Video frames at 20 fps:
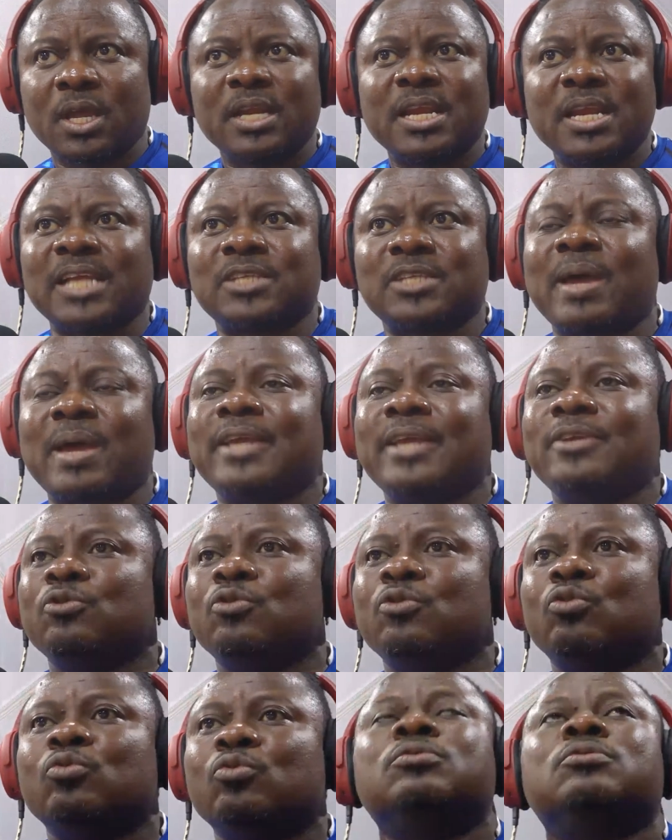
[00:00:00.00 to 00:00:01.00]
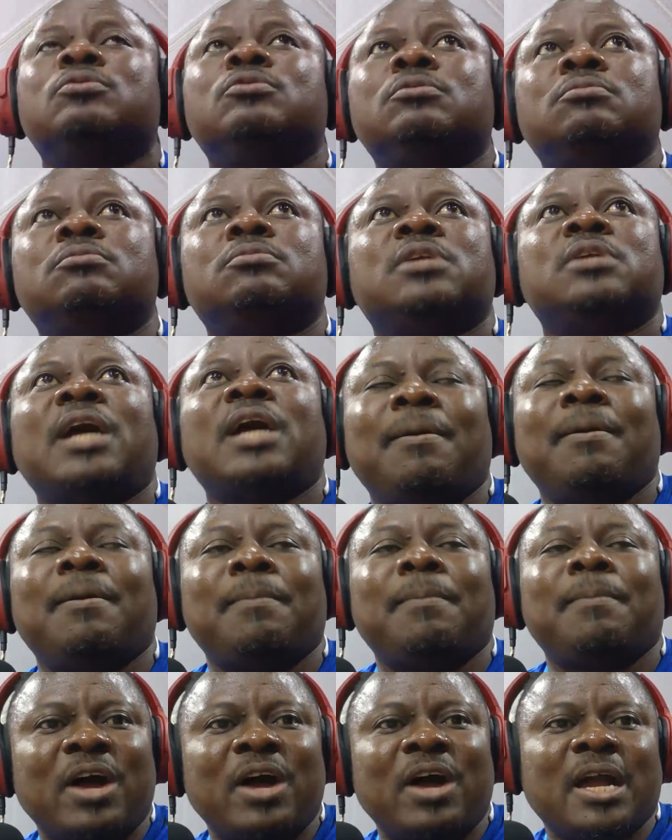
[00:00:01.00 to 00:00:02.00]
That's why
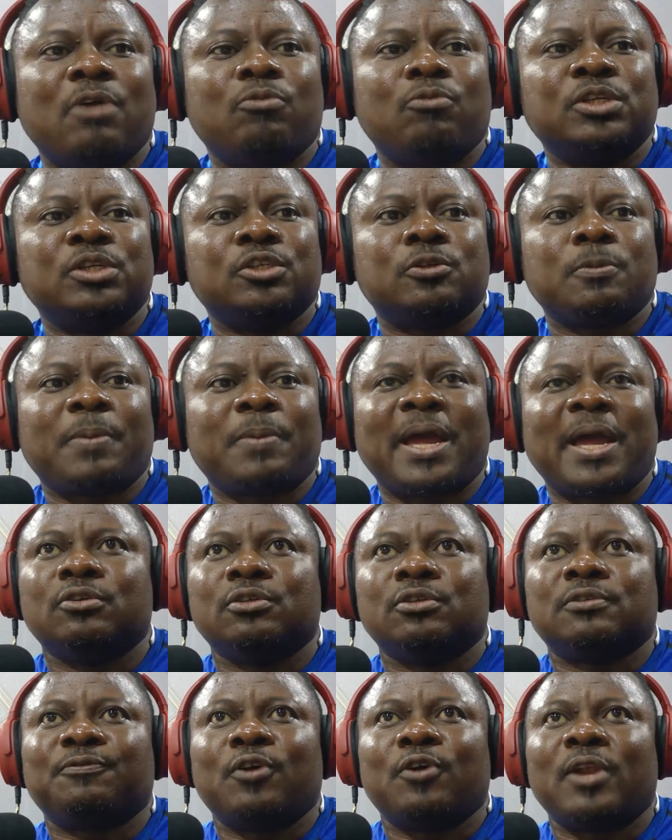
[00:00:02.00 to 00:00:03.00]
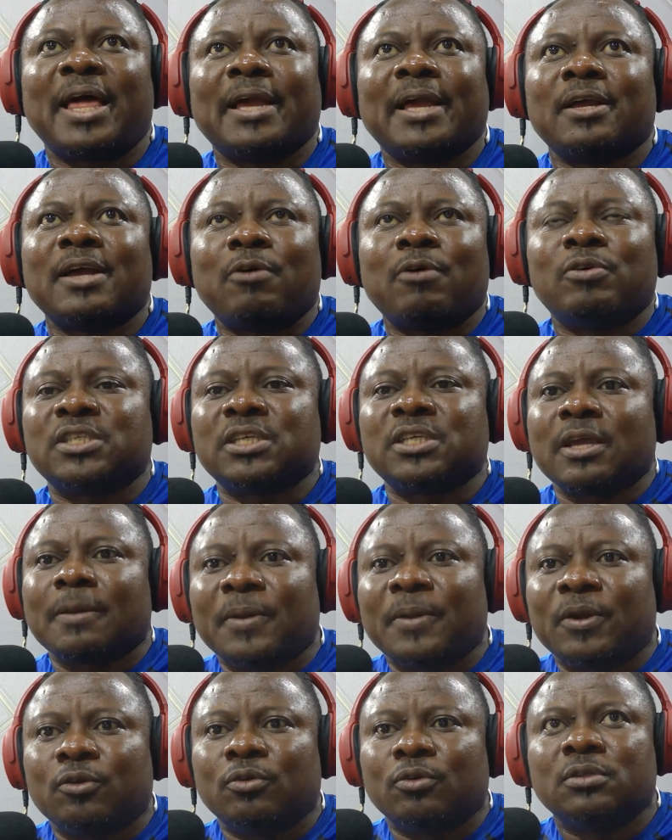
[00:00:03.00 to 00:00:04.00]
I've hung out with the Super Eagles for I was in
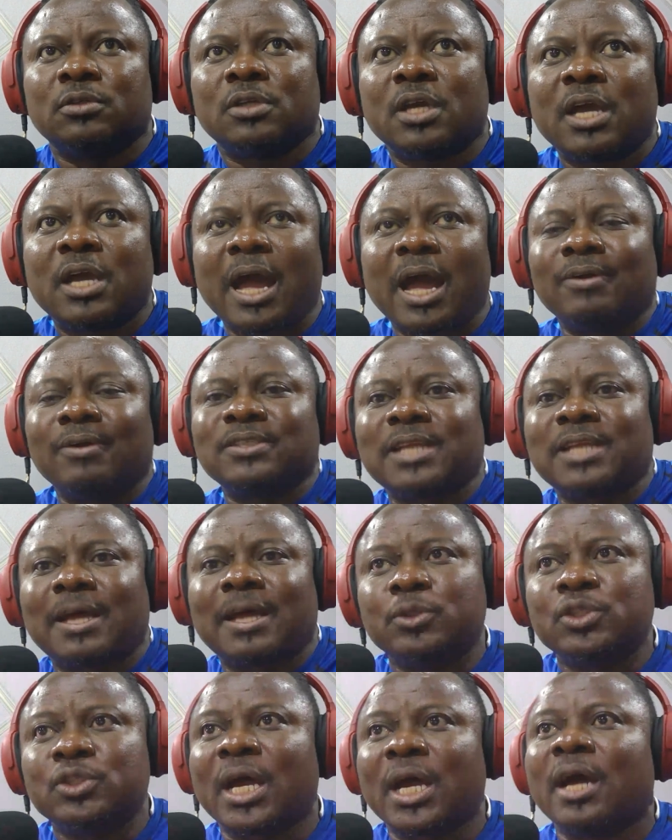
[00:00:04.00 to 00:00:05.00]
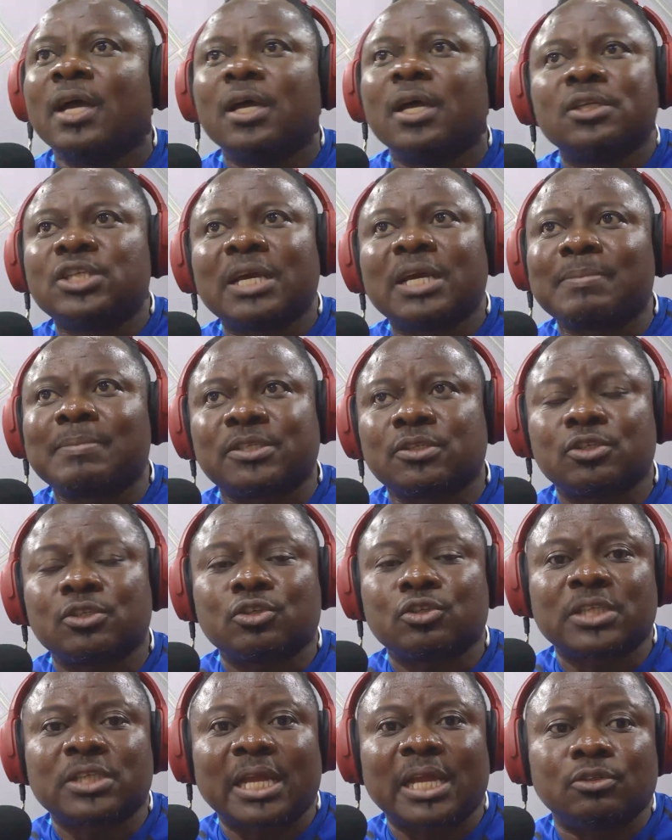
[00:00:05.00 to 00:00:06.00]
Cameroon, I was in Abuja. Check my
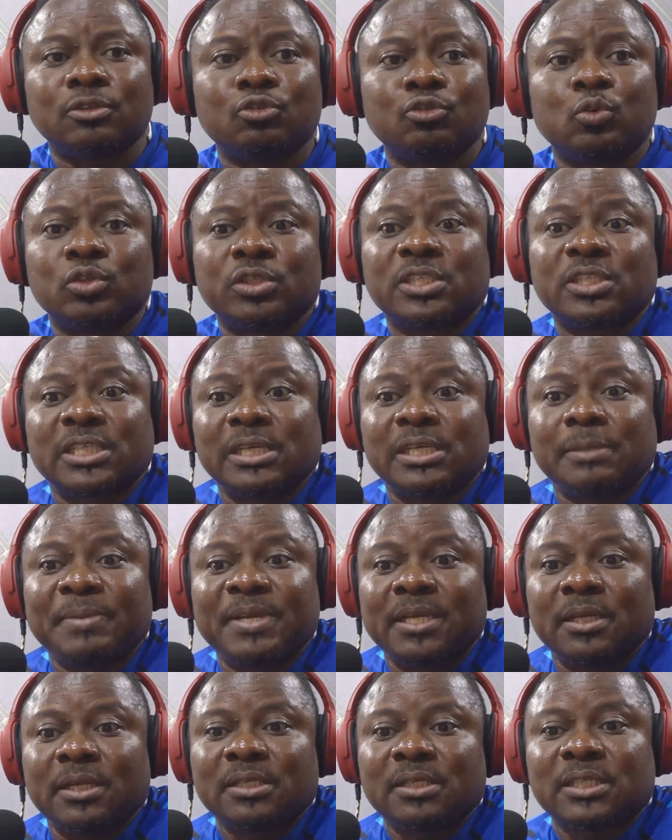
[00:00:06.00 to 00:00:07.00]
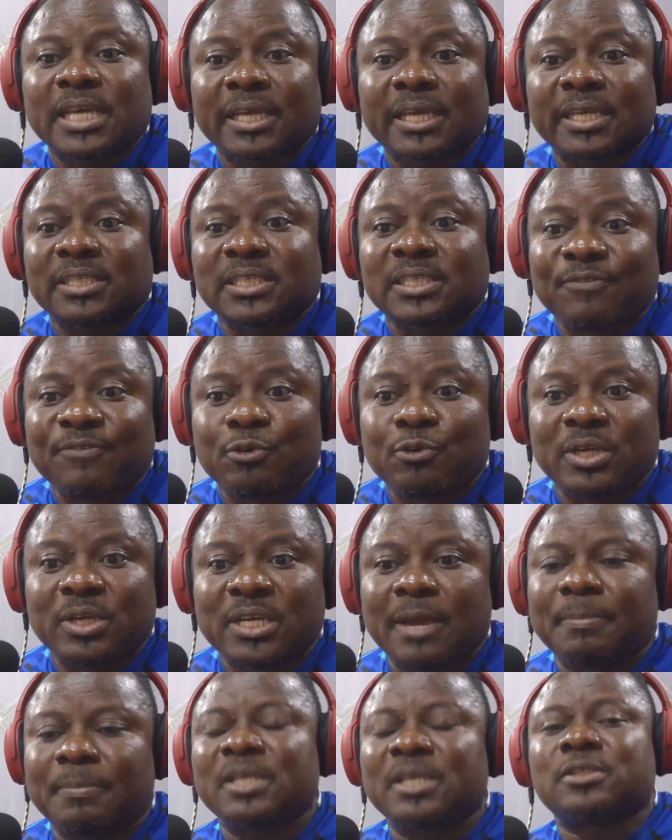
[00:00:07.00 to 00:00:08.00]
social status. You won't see me taking selfie with
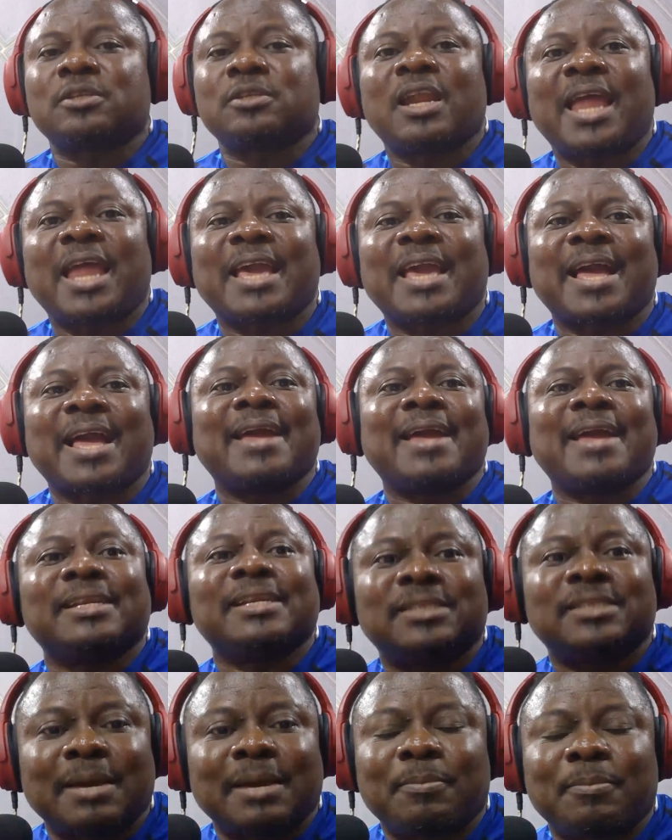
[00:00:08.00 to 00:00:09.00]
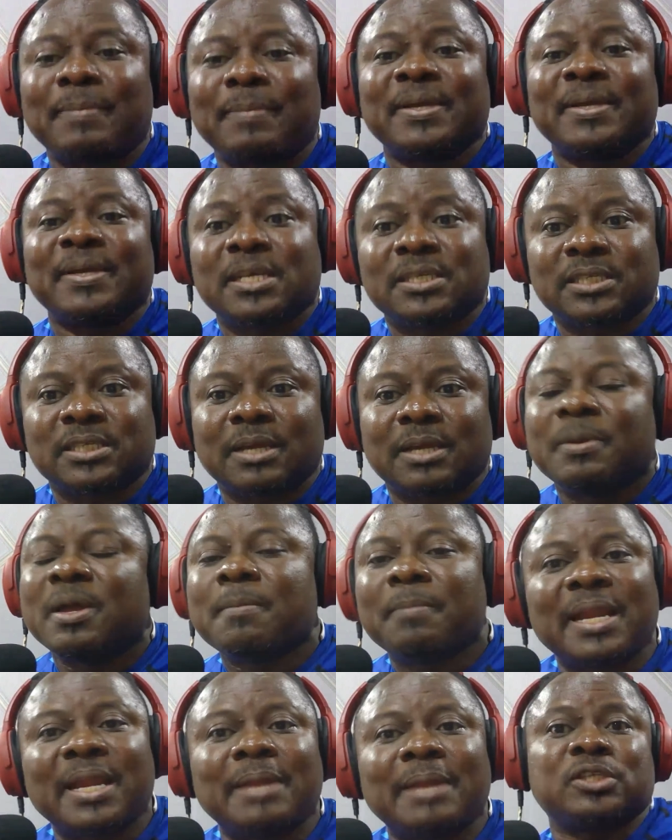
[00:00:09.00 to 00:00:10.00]
them. It's not like I hate them or I'm against them,
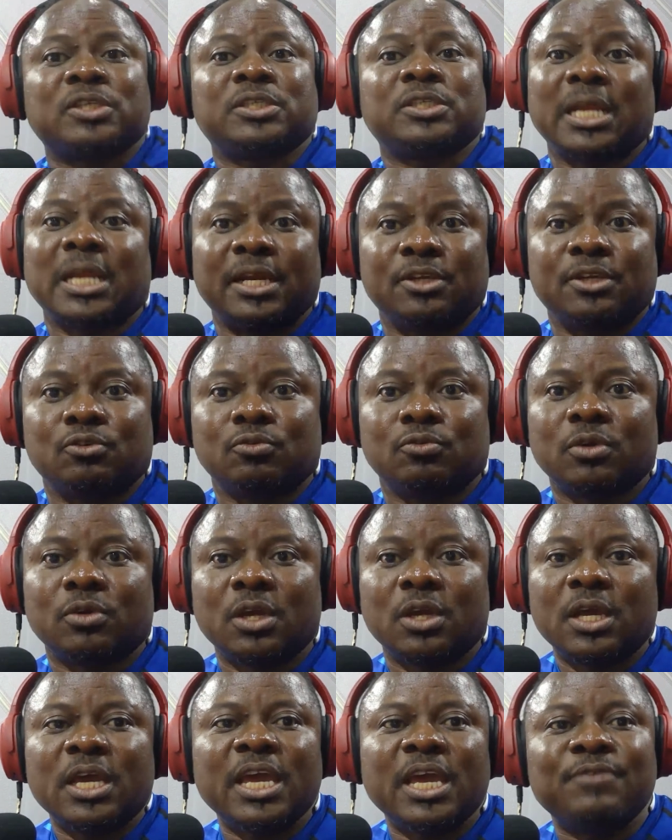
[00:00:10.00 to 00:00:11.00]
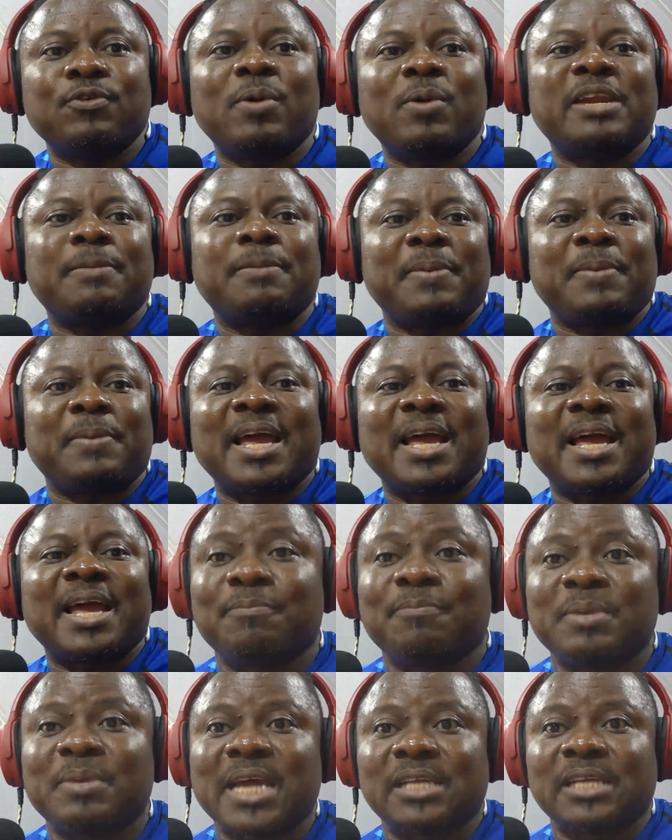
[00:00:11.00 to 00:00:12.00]
but I'm just telling you. Even when the players
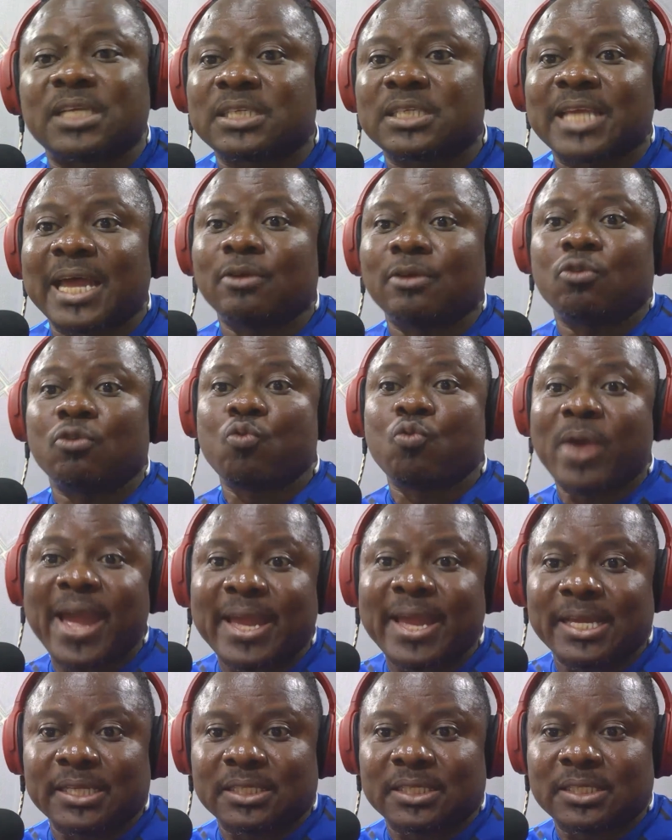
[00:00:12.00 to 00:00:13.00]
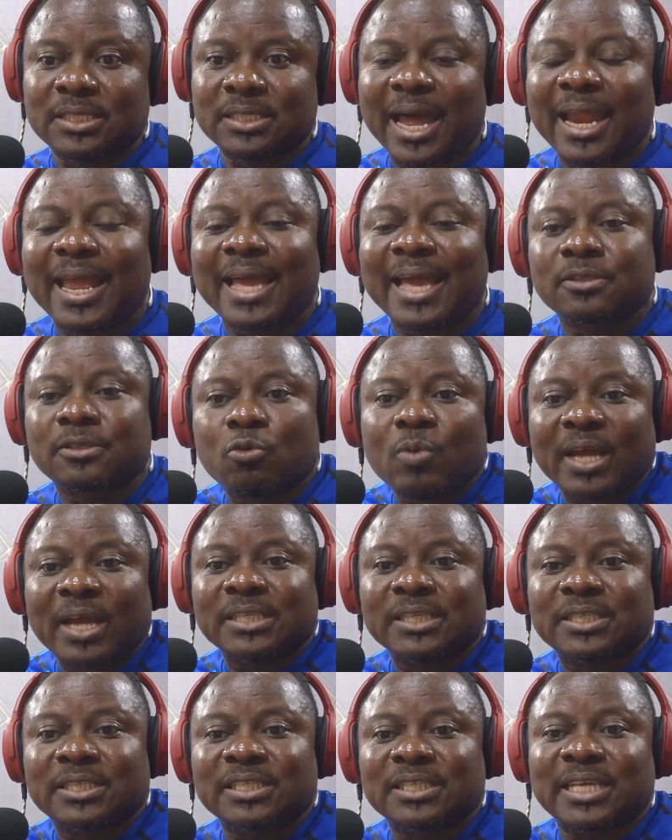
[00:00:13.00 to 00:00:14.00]
give me their jersey, I don't wear it. I like to
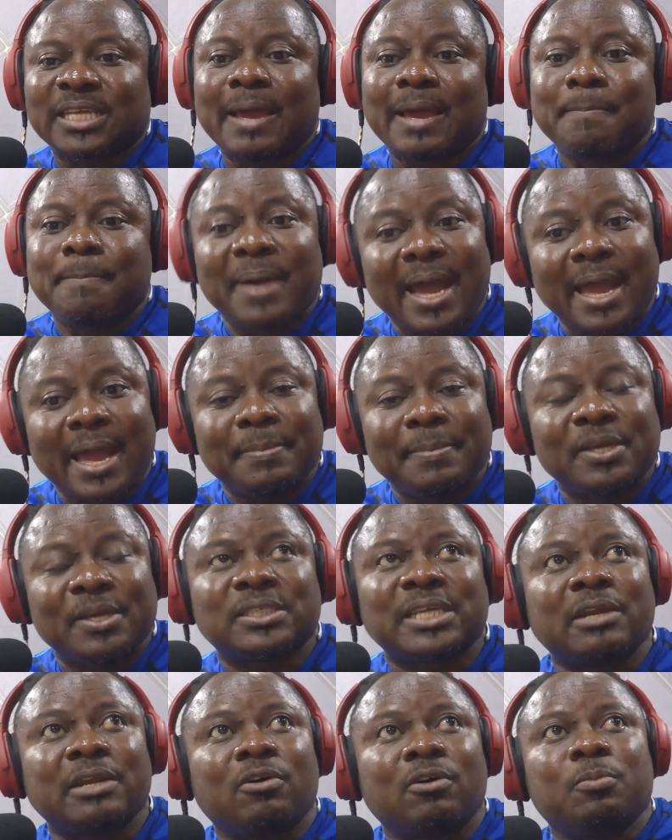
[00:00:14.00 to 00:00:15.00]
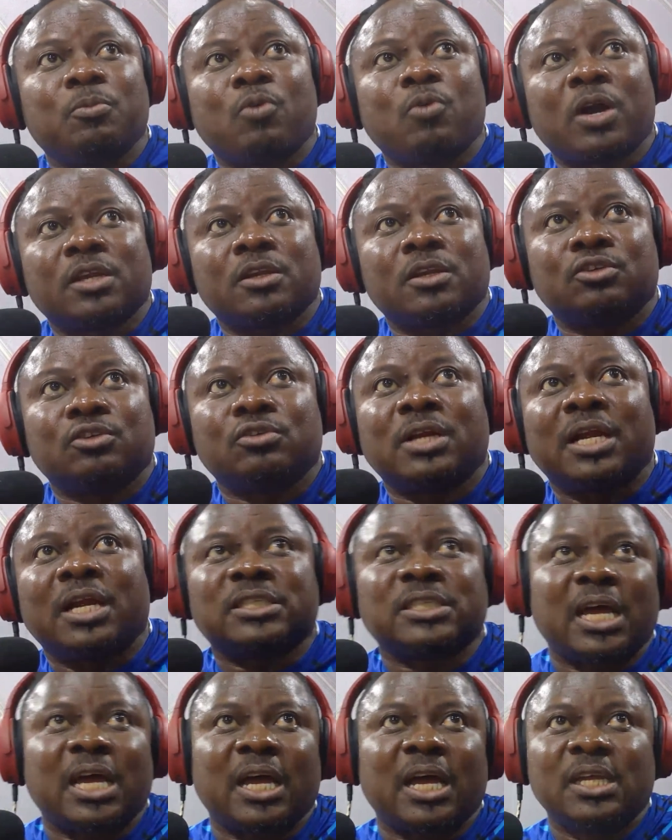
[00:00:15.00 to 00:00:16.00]
wear the things that I buy because I don't want to be walking on the road
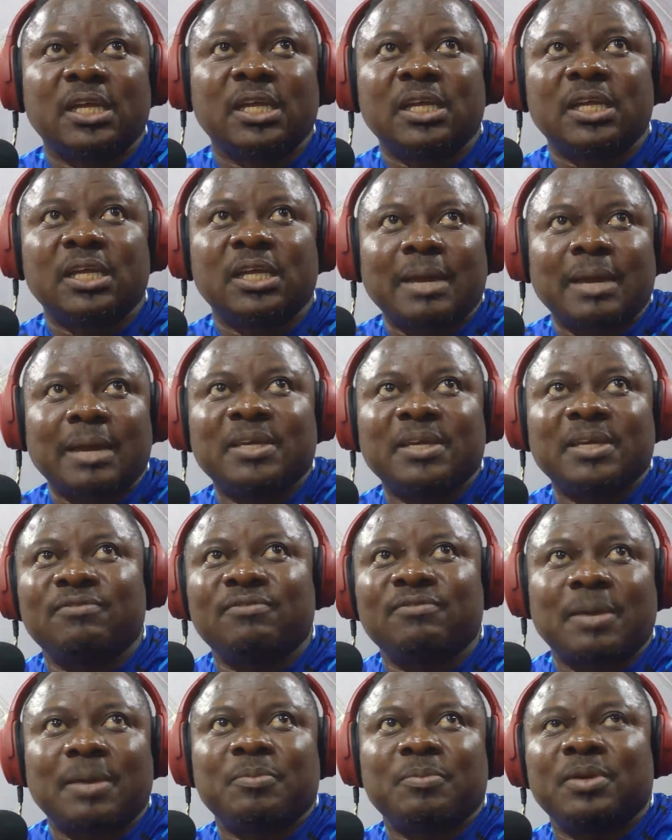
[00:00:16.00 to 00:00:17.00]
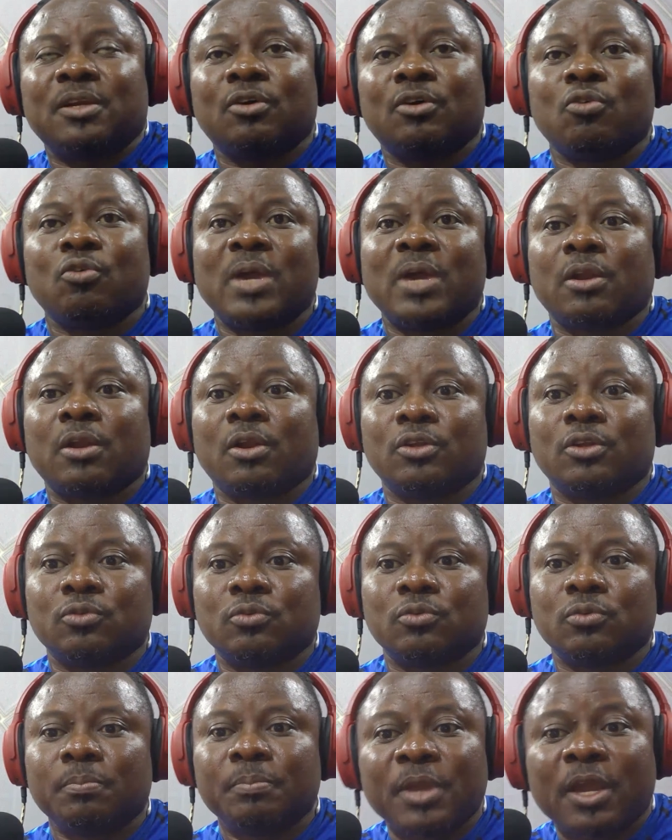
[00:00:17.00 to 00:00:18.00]
and say, I mean, if not be me, not go wear clothes too.